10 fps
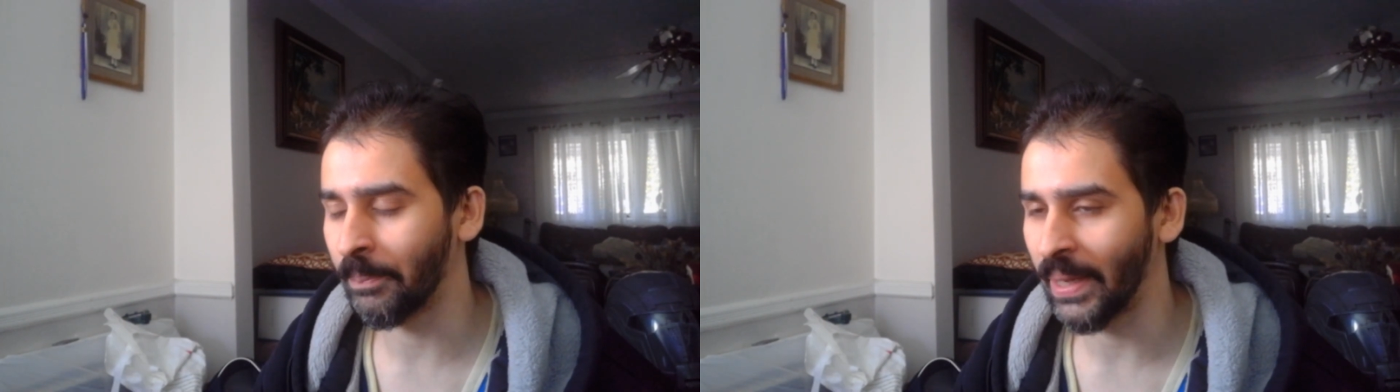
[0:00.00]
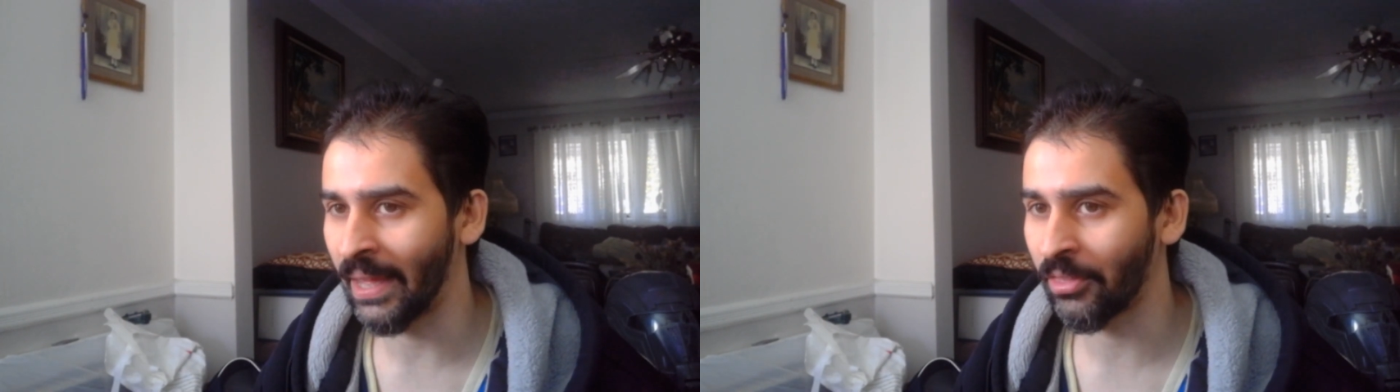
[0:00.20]

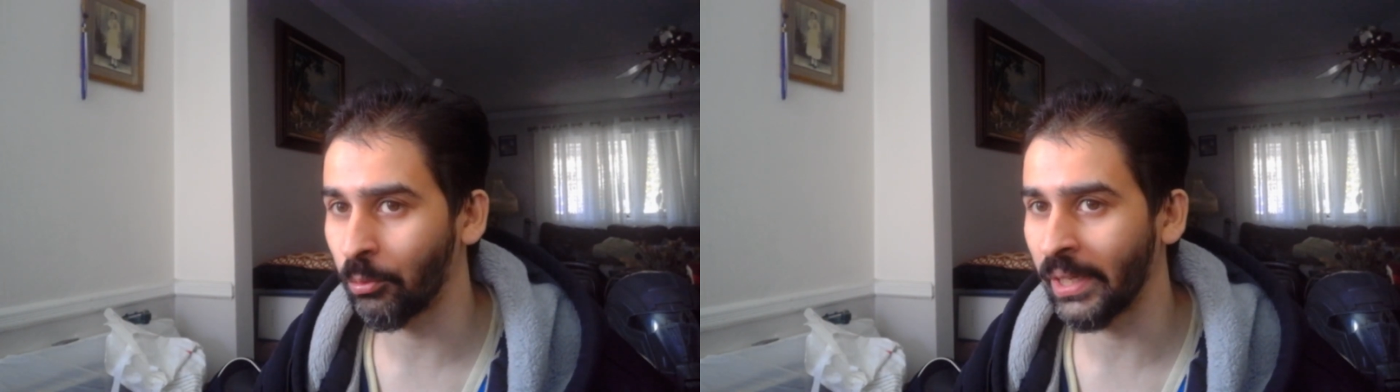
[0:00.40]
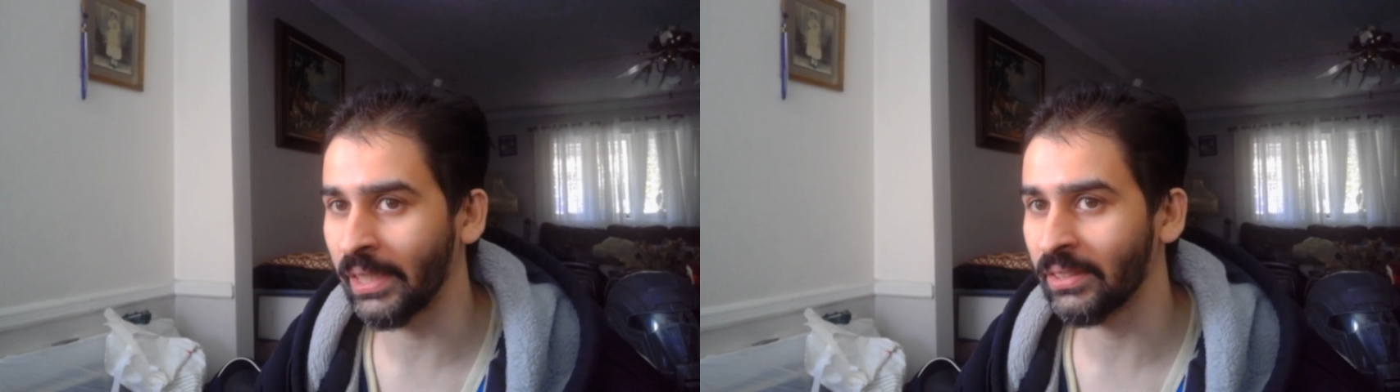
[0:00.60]

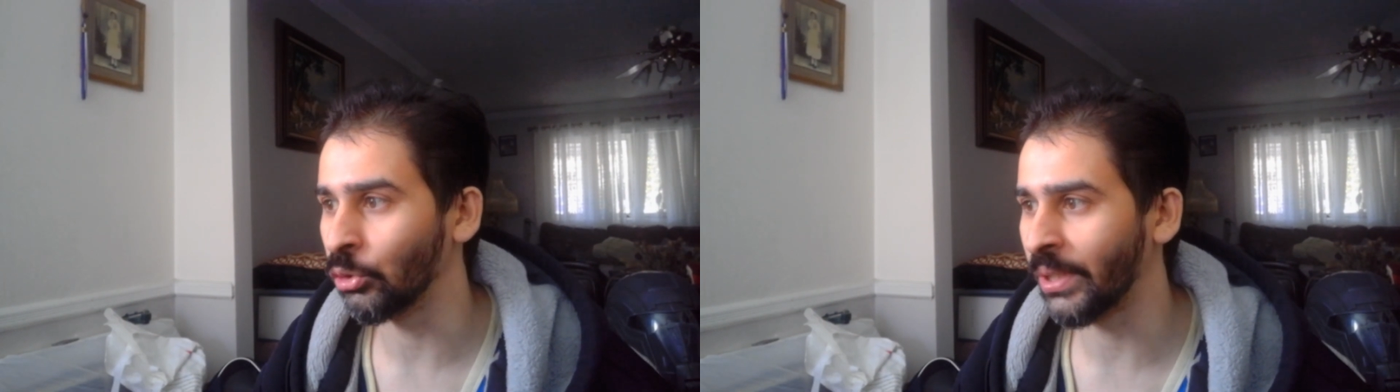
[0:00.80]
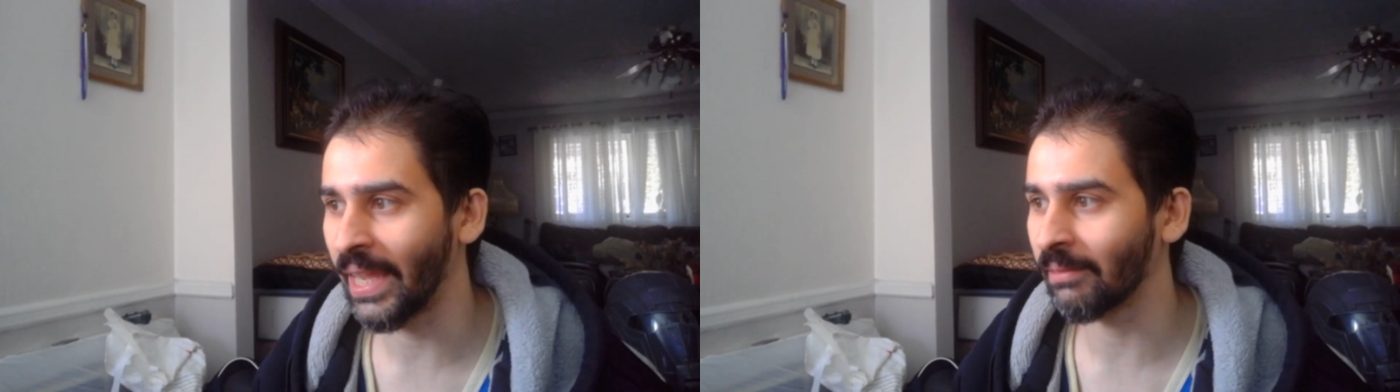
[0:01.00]
pathways and
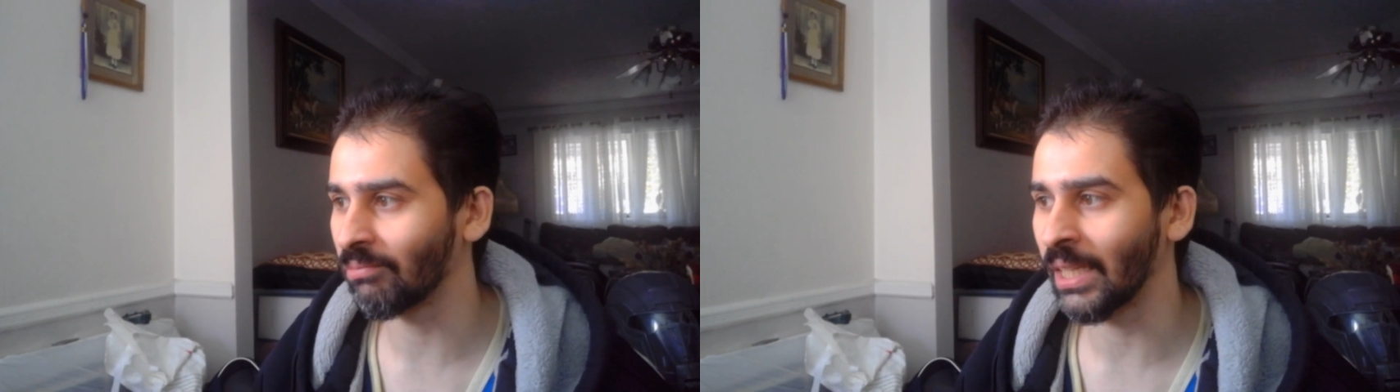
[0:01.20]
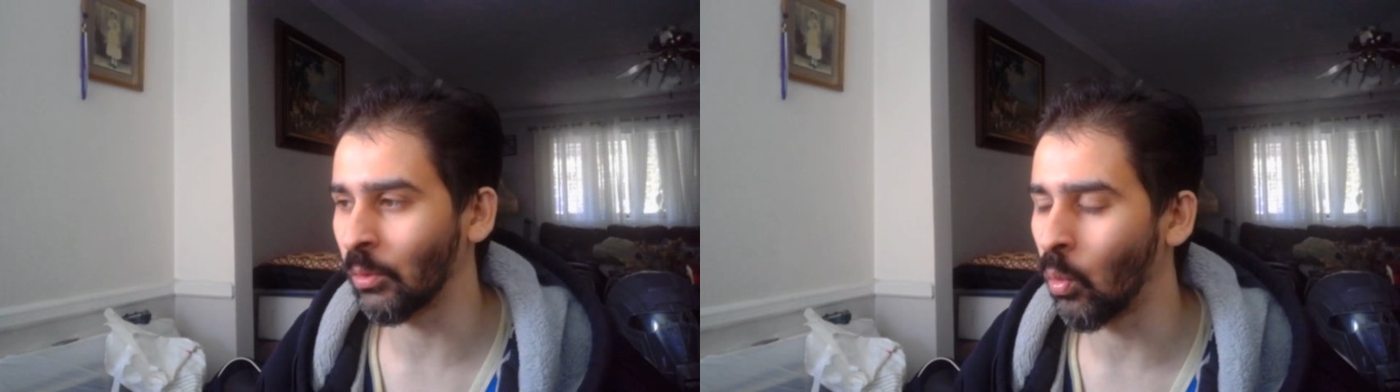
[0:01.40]
you can't
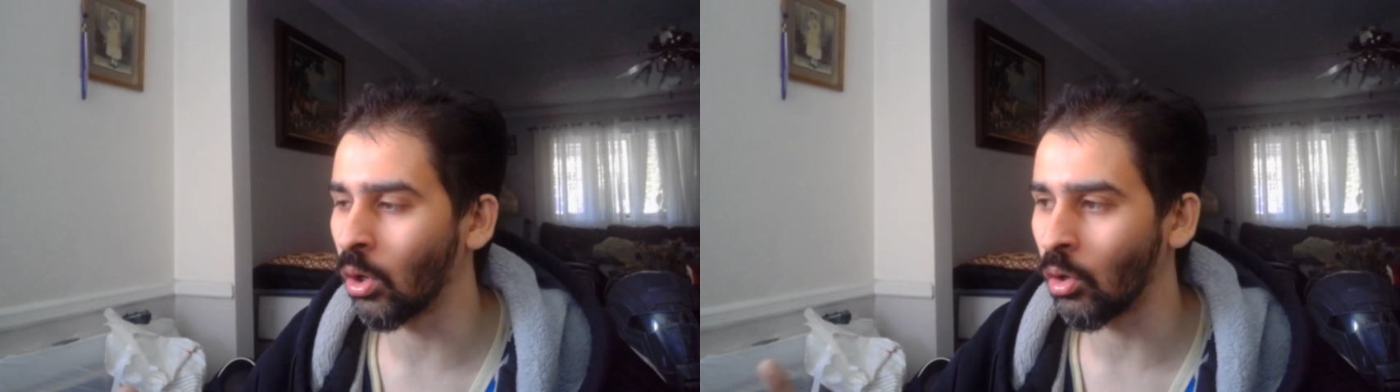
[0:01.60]
like walk